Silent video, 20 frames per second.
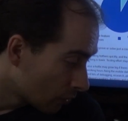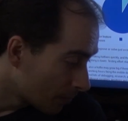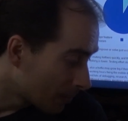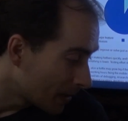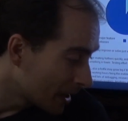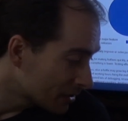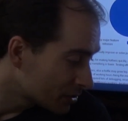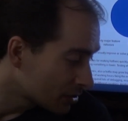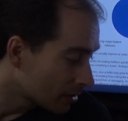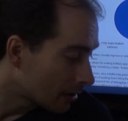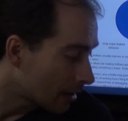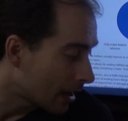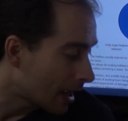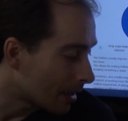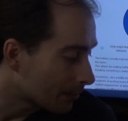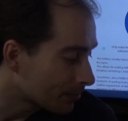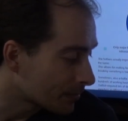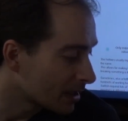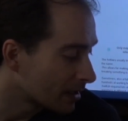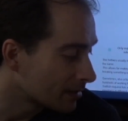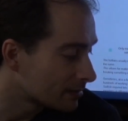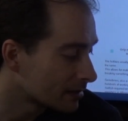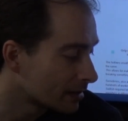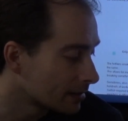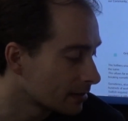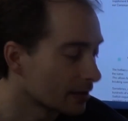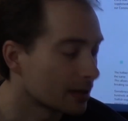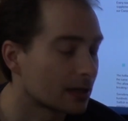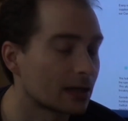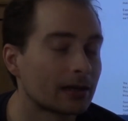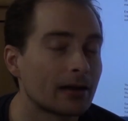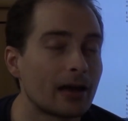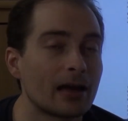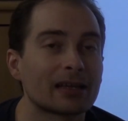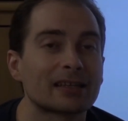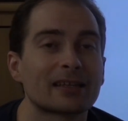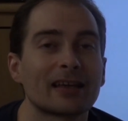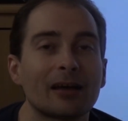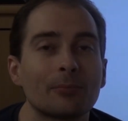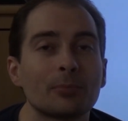major updates and a
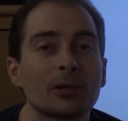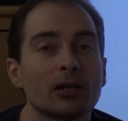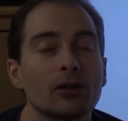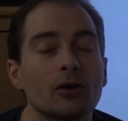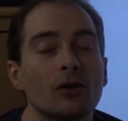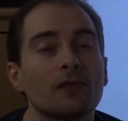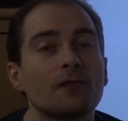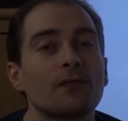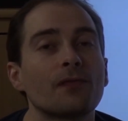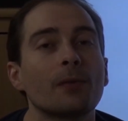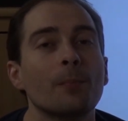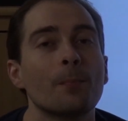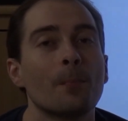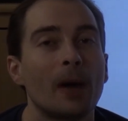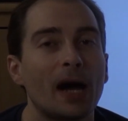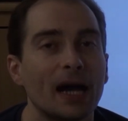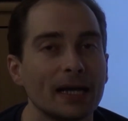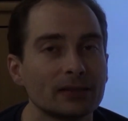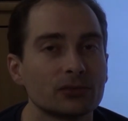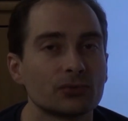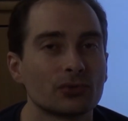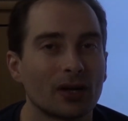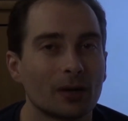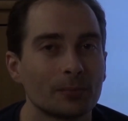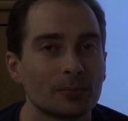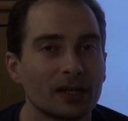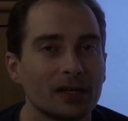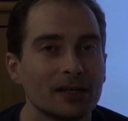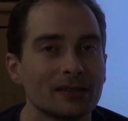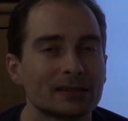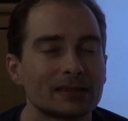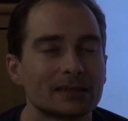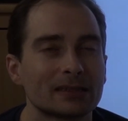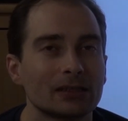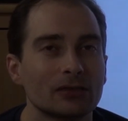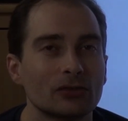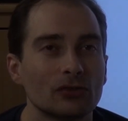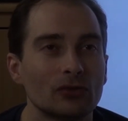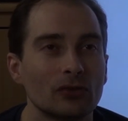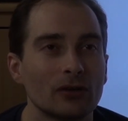couple of minor updates.
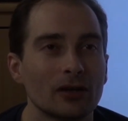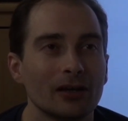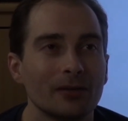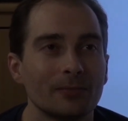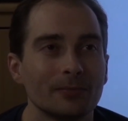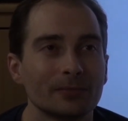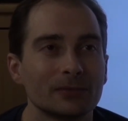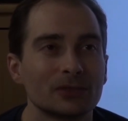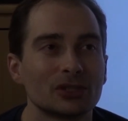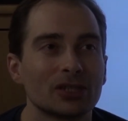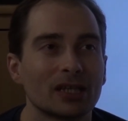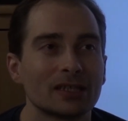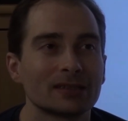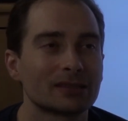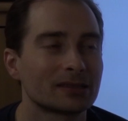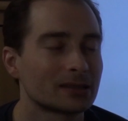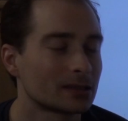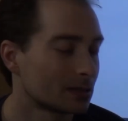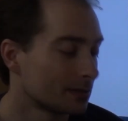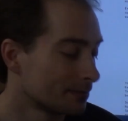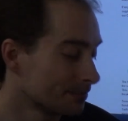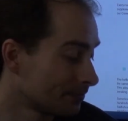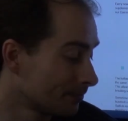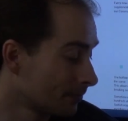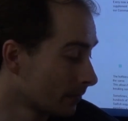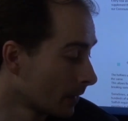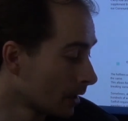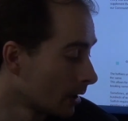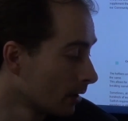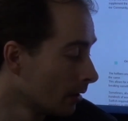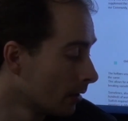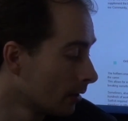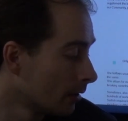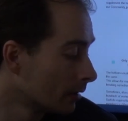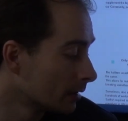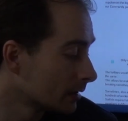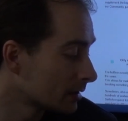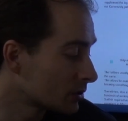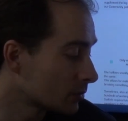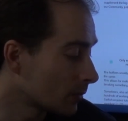So just
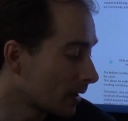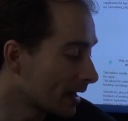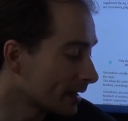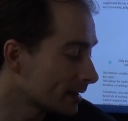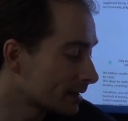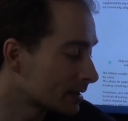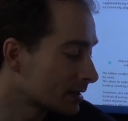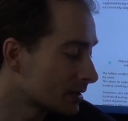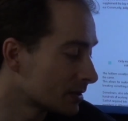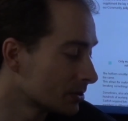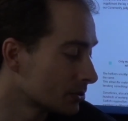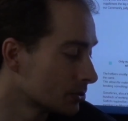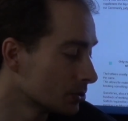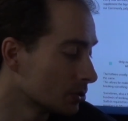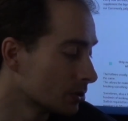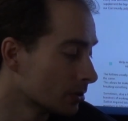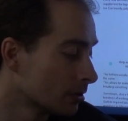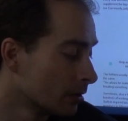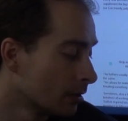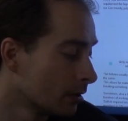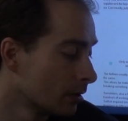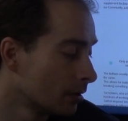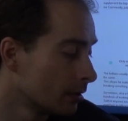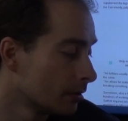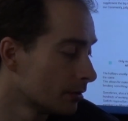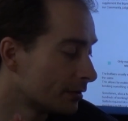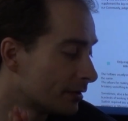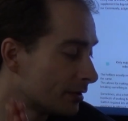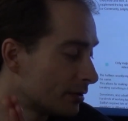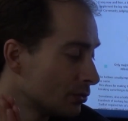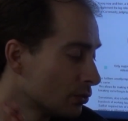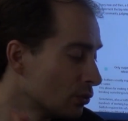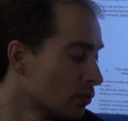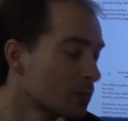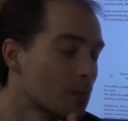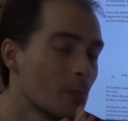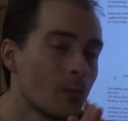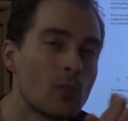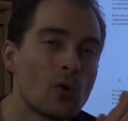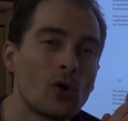try to do
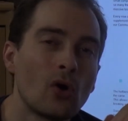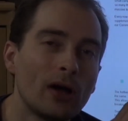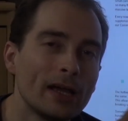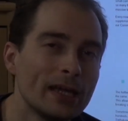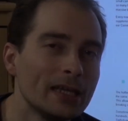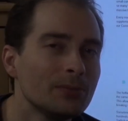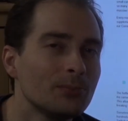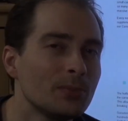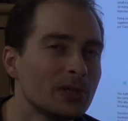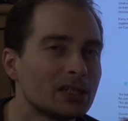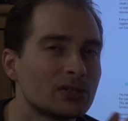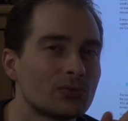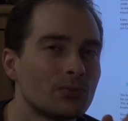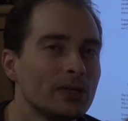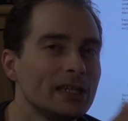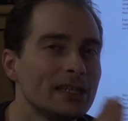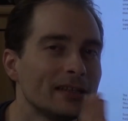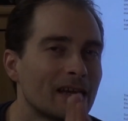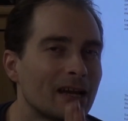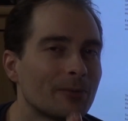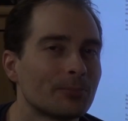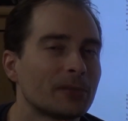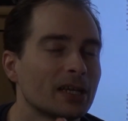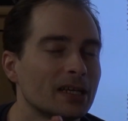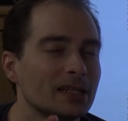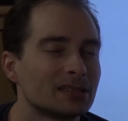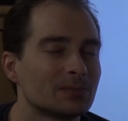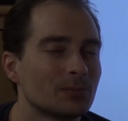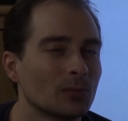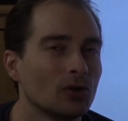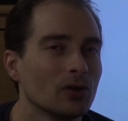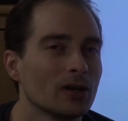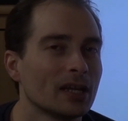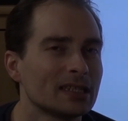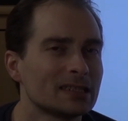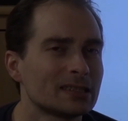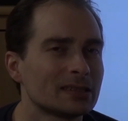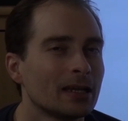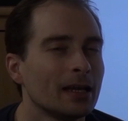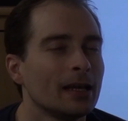more in between updates, more or
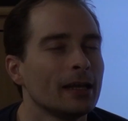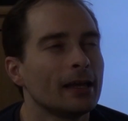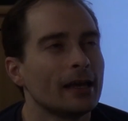less.